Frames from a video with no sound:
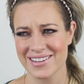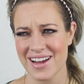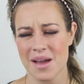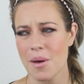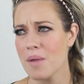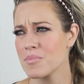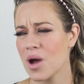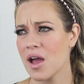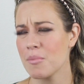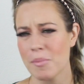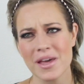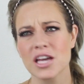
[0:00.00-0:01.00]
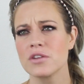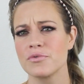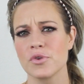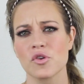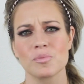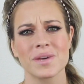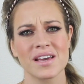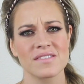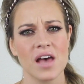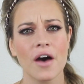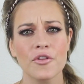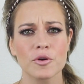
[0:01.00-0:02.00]
and I'm a bit confused because
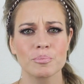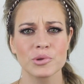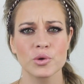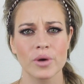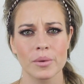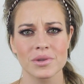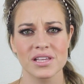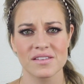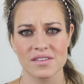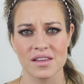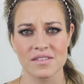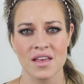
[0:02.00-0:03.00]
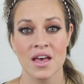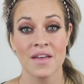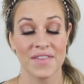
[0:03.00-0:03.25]
other Blu-ray releases